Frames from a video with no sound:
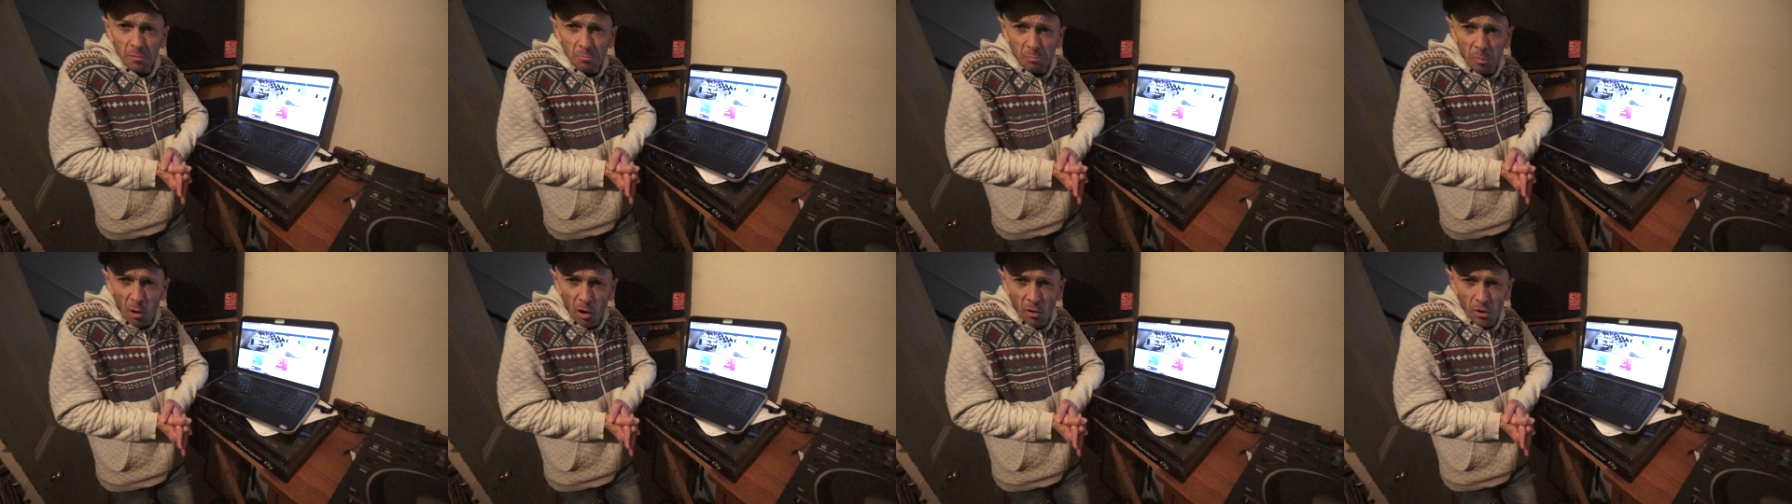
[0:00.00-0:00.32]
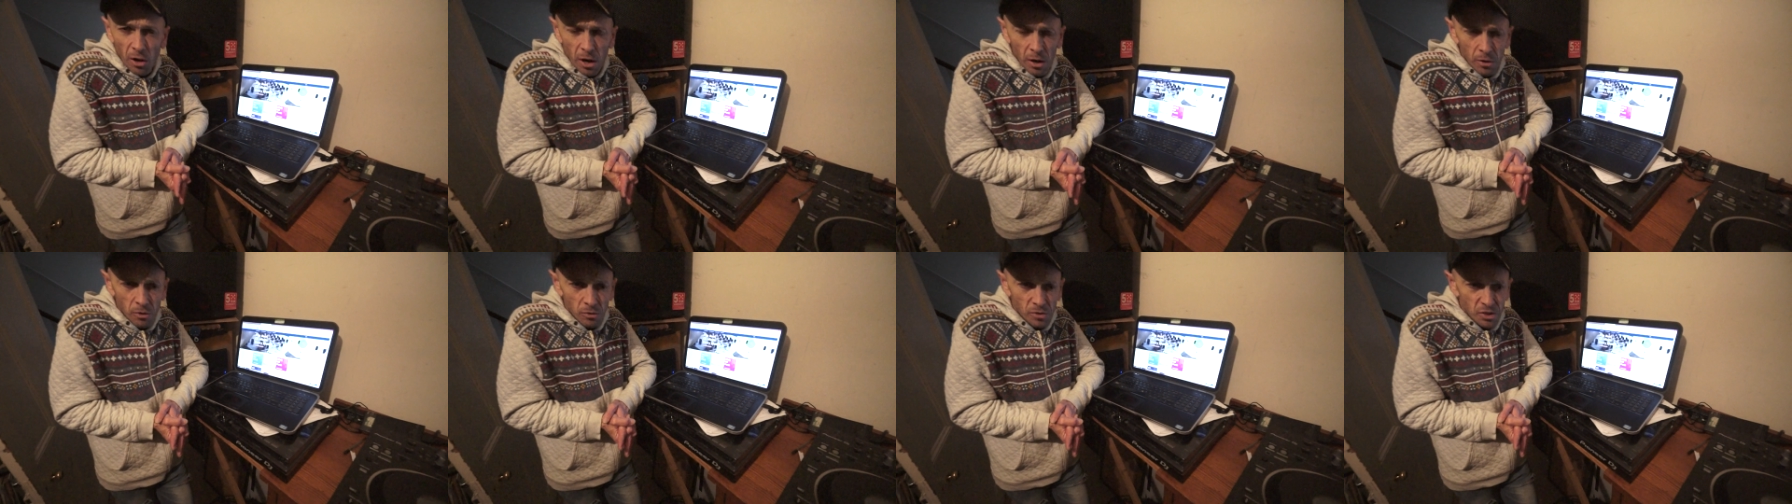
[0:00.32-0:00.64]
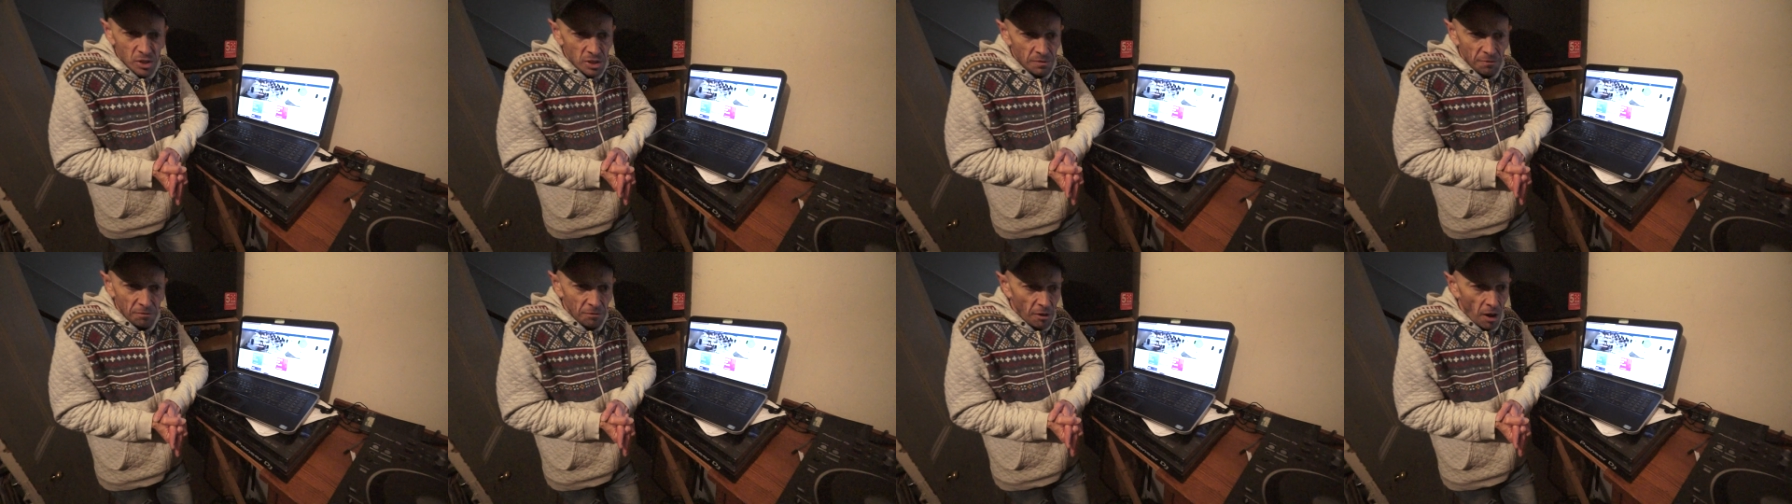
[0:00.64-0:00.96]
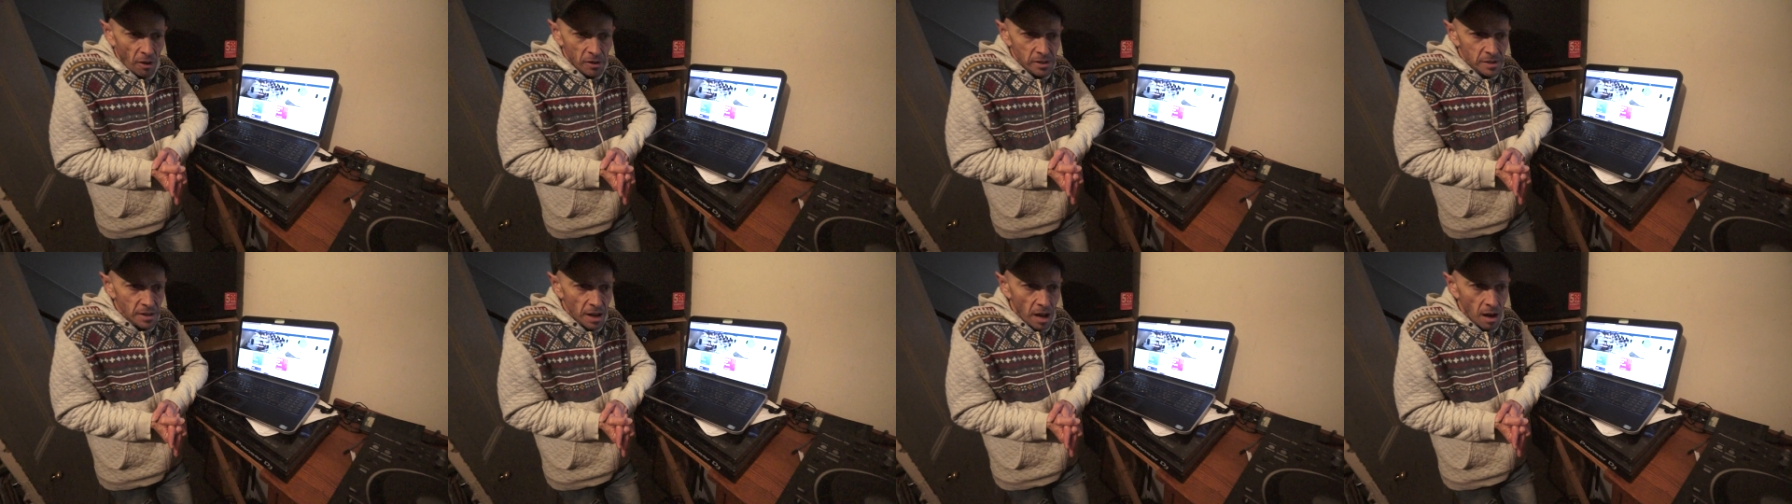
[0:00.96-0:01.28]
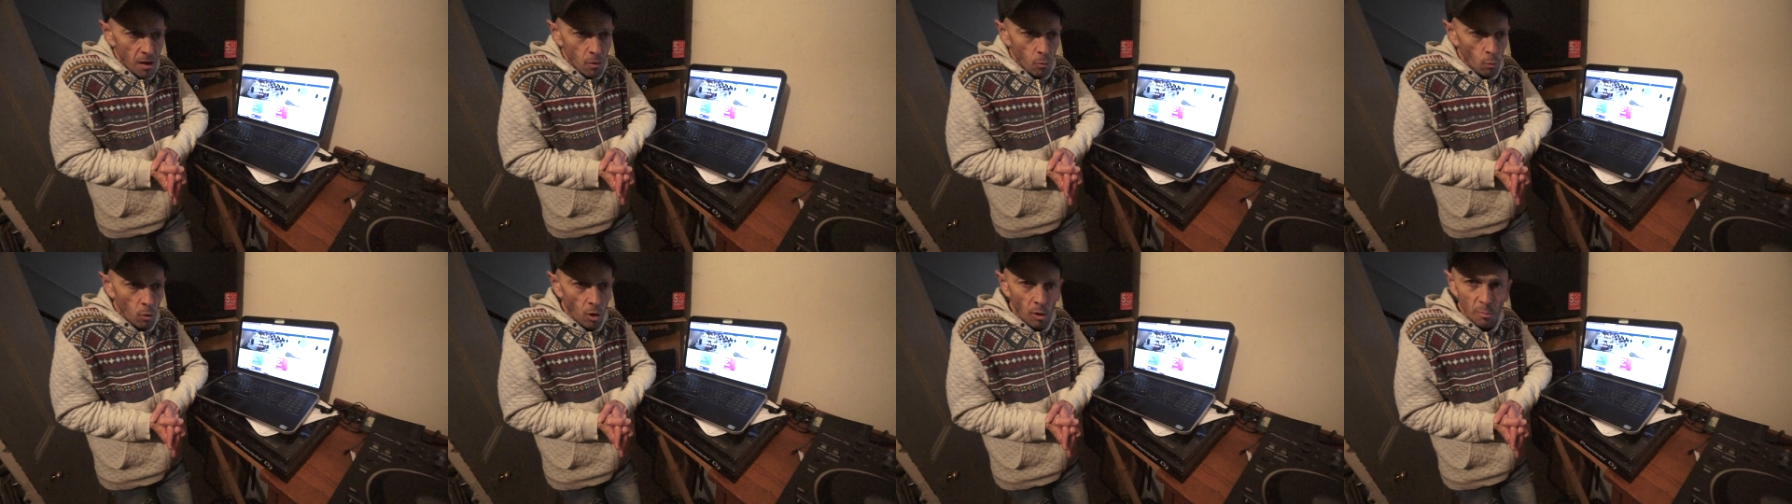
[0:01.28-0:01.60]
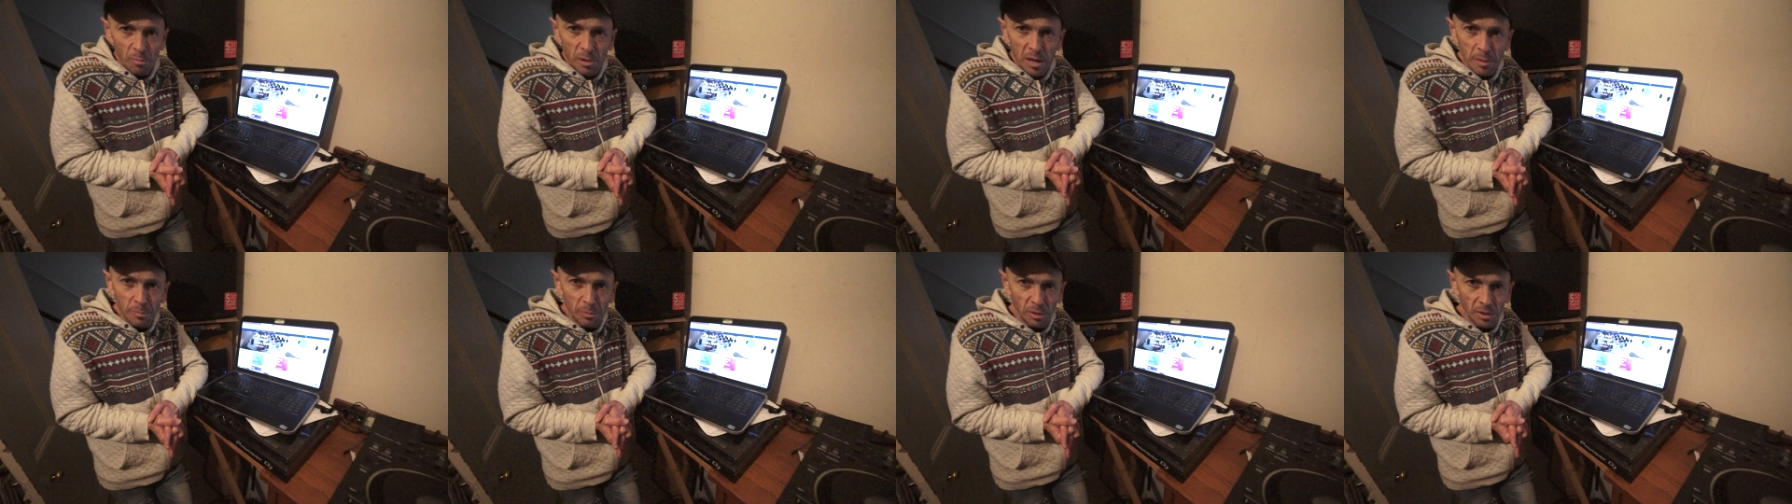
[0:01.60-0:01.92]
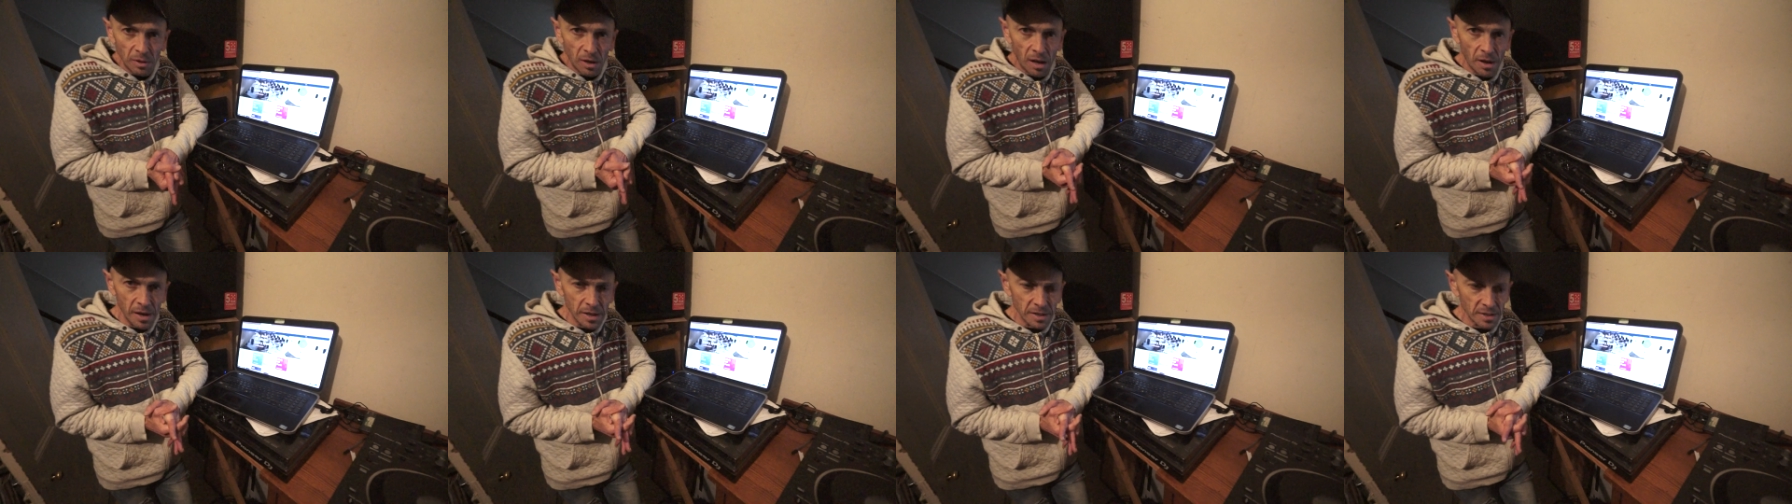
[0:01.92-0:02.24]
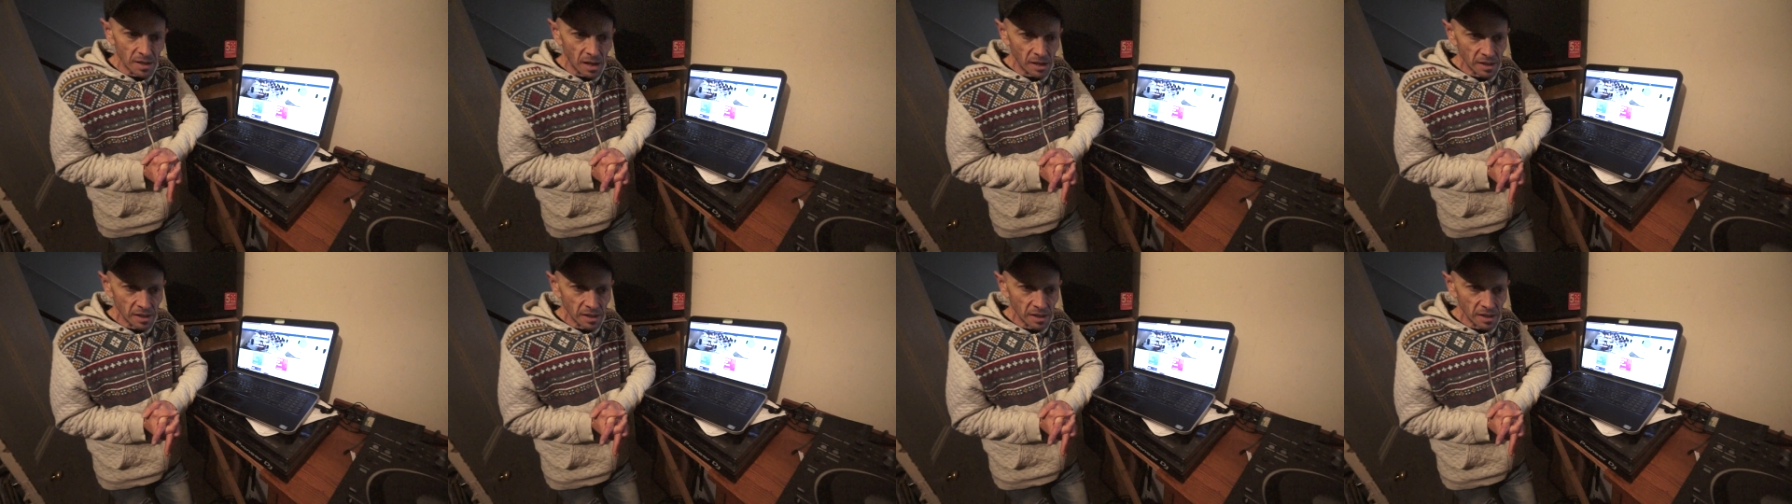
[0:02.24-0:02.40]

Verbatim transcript: and borrow to find out what people liked.